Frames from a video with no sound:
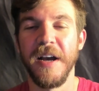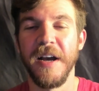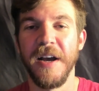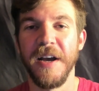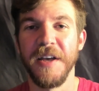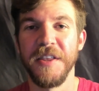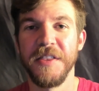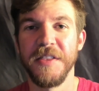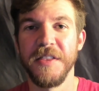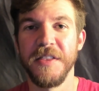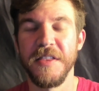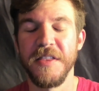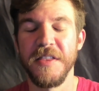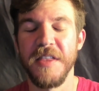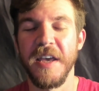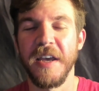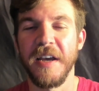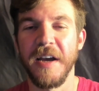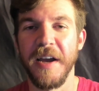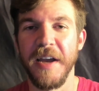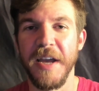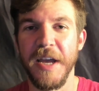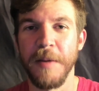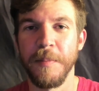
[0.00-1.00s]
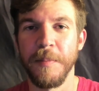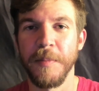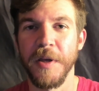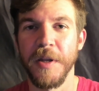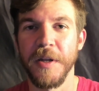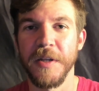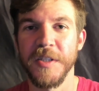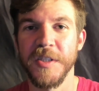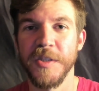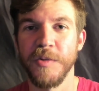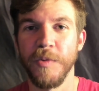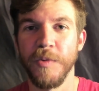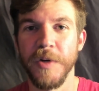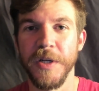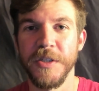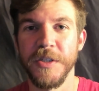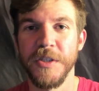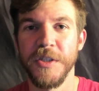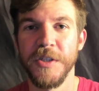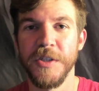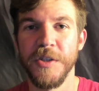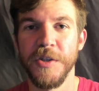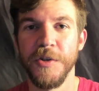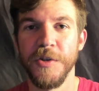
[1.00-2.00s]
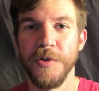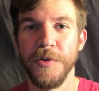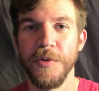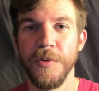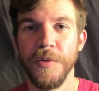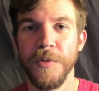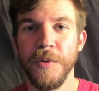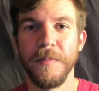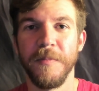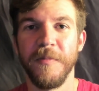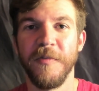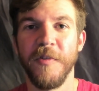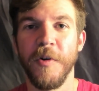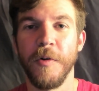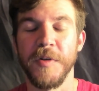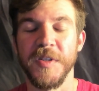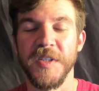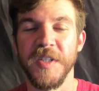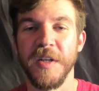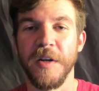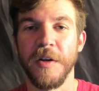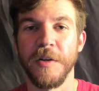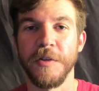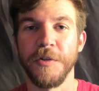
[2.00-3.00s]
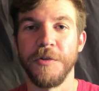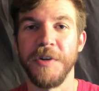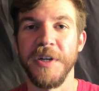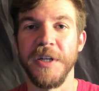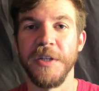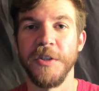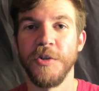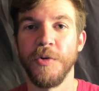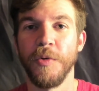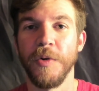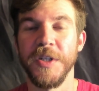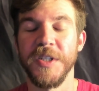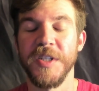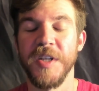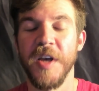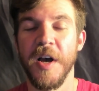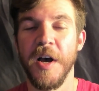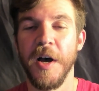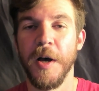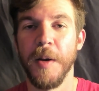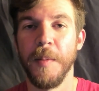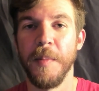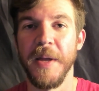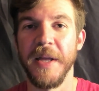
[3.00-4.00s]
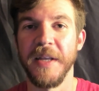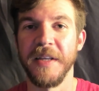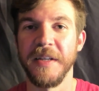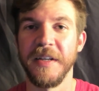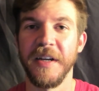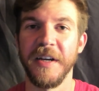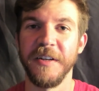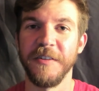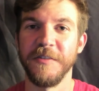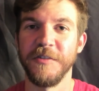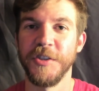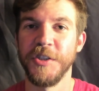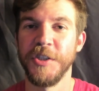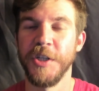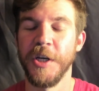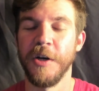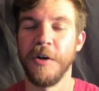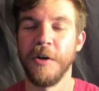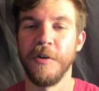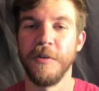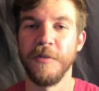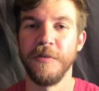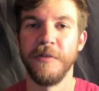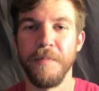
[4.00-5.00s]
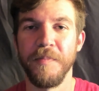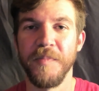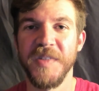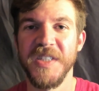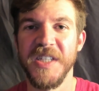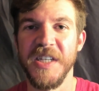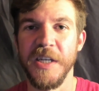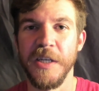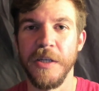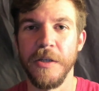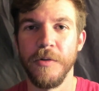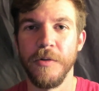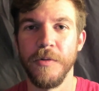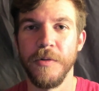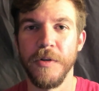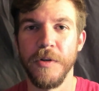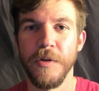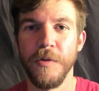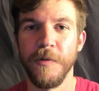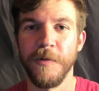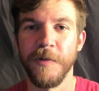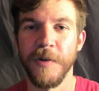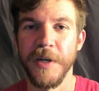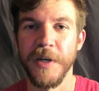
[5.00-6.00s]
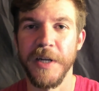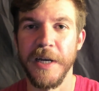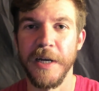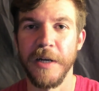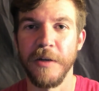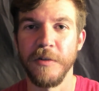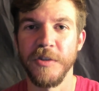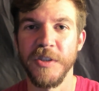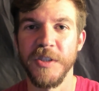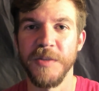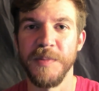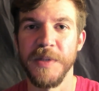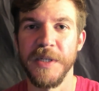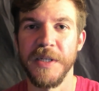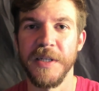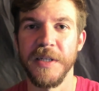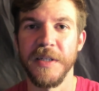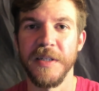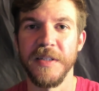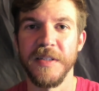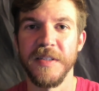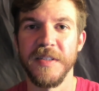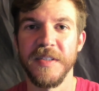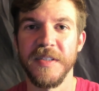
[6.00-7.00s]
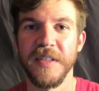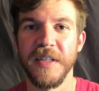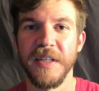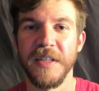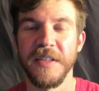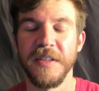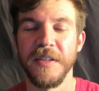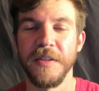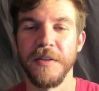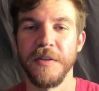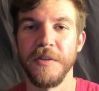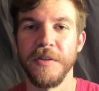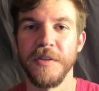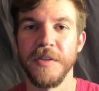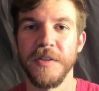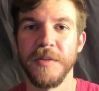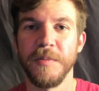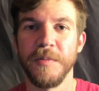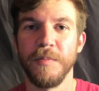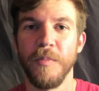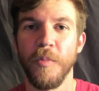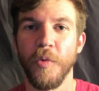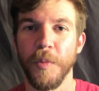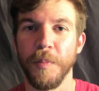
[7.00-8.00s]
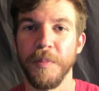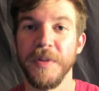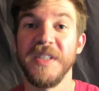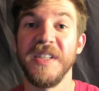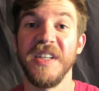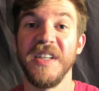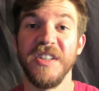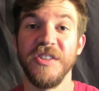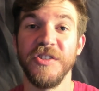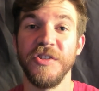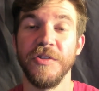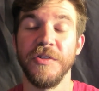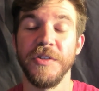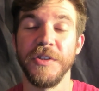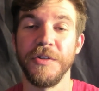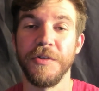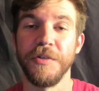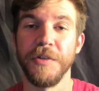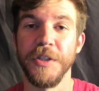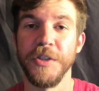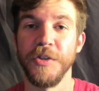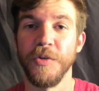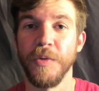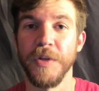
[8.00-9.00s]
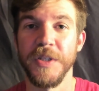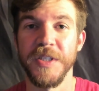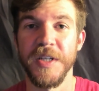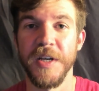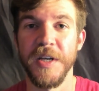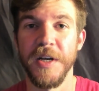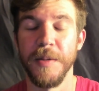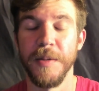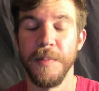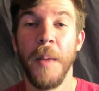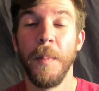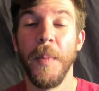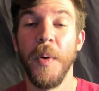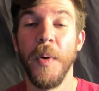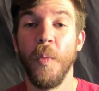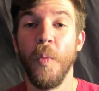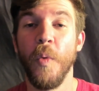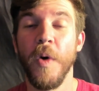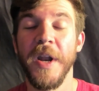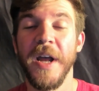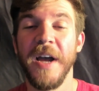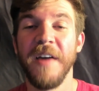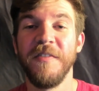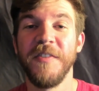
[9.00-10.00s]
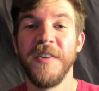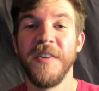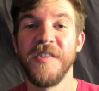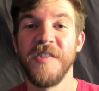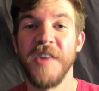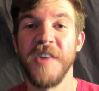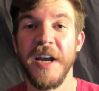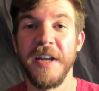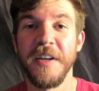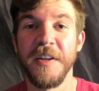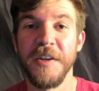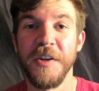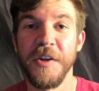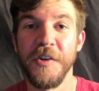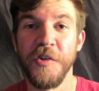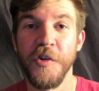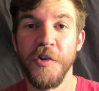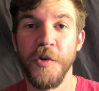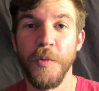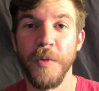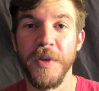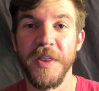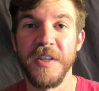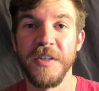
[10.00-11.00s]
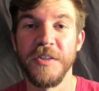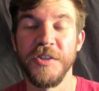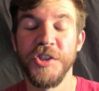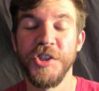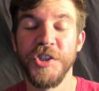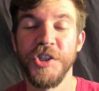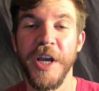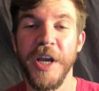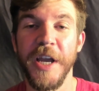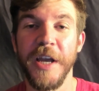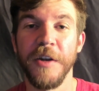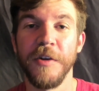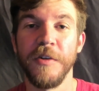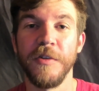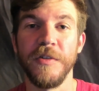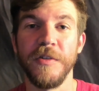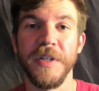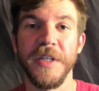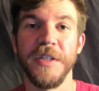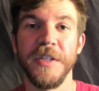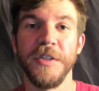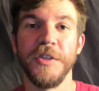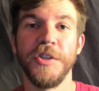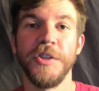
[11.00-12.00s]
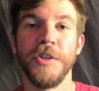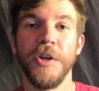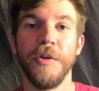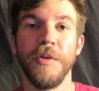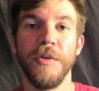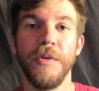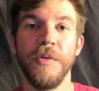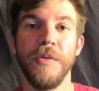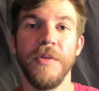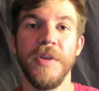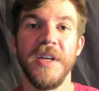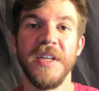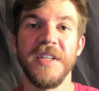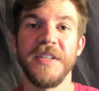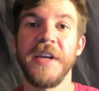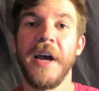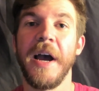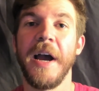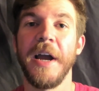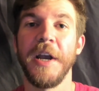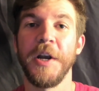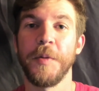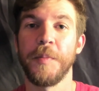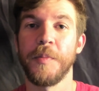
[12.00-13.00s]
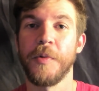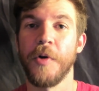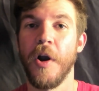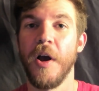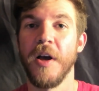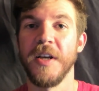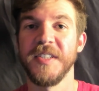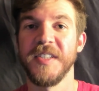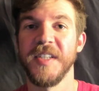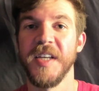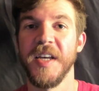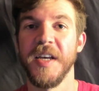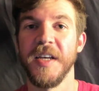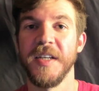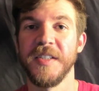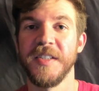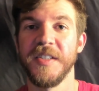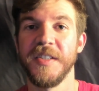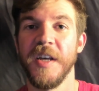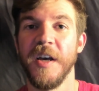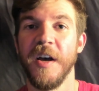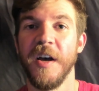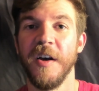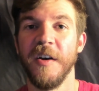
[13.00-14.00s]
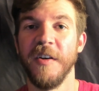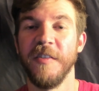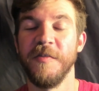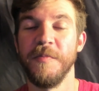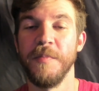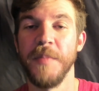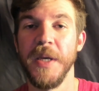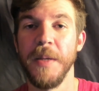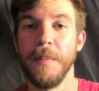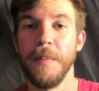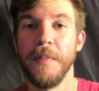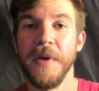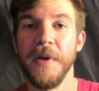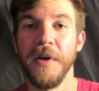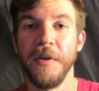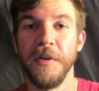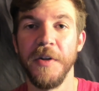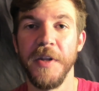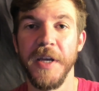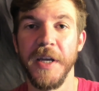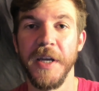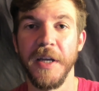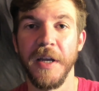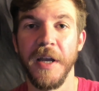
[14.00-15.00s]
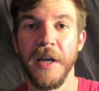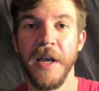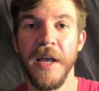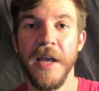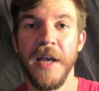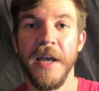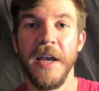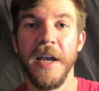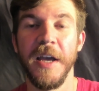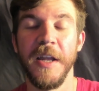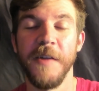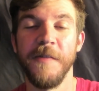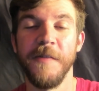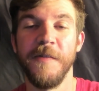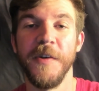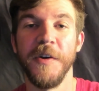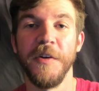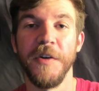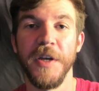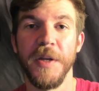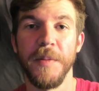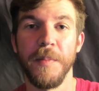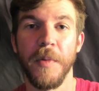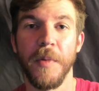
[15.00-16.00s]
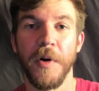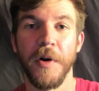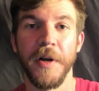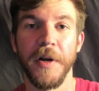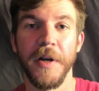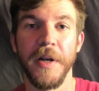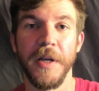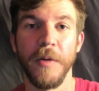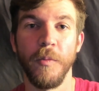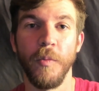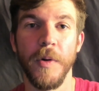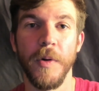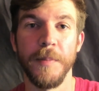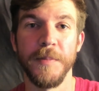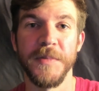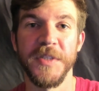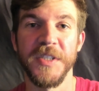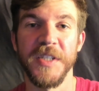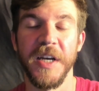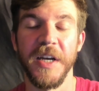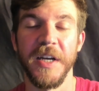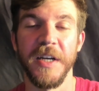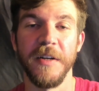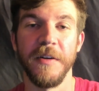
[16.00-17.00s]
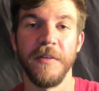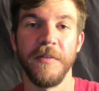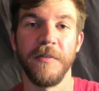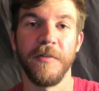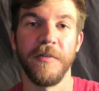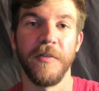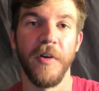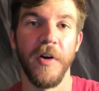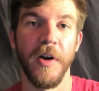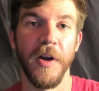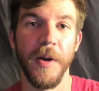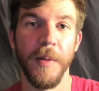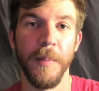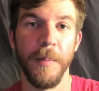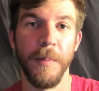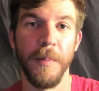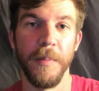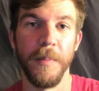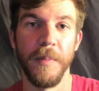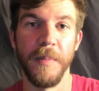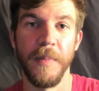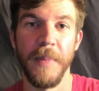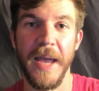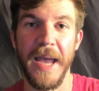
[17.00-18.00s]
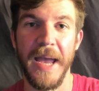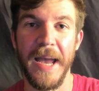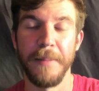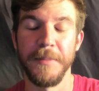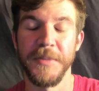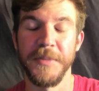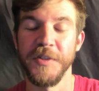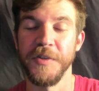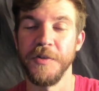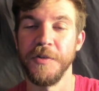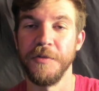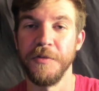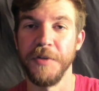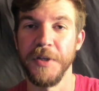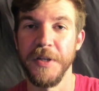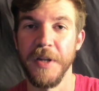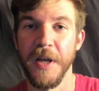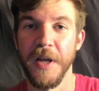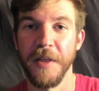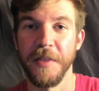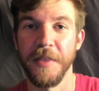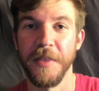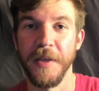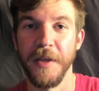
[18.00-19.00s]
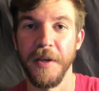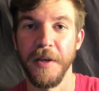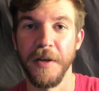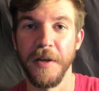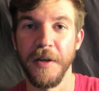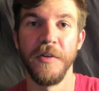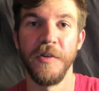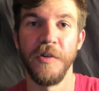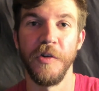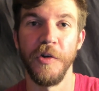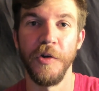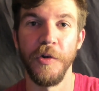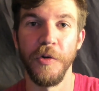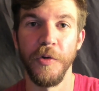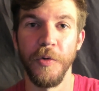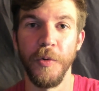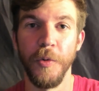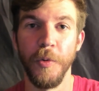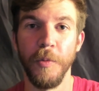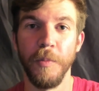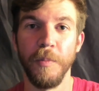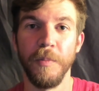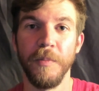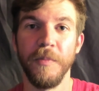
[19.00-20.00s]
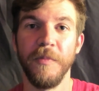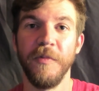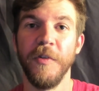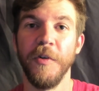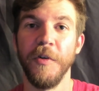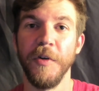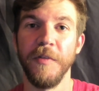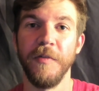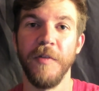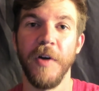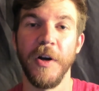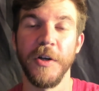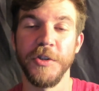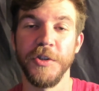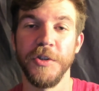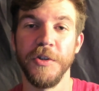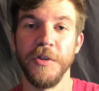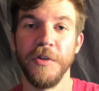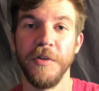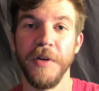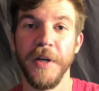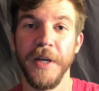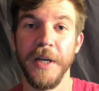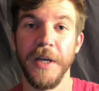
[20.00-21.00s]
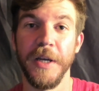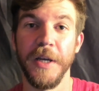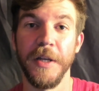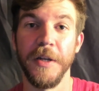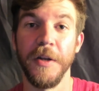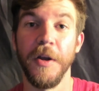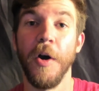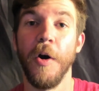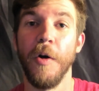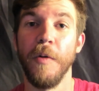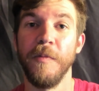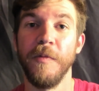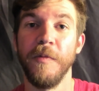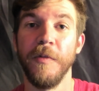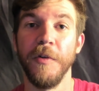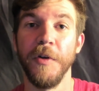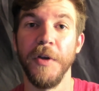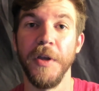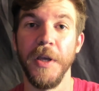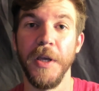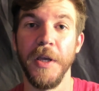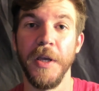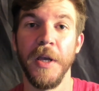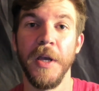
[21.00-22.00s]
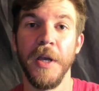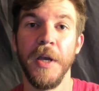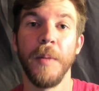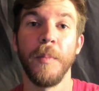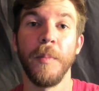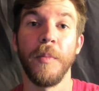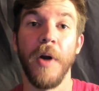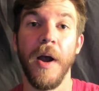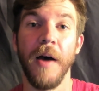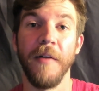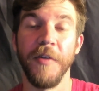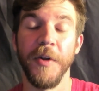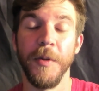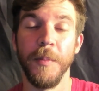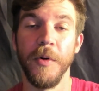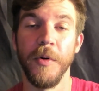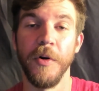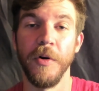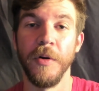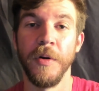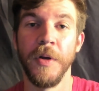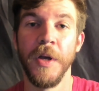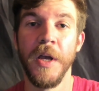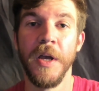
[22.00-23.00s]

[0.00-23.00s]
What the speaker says: I think I am going to switch to focusing on Green Choice Hub and kind of shelve TUU for now, just because I think there's more potential in Green Choice Hub. But what I've decided to do with this channel is show you the entire process of me building an affiliate marketing website from absolutely nothing to fully functional and hopefully profitable.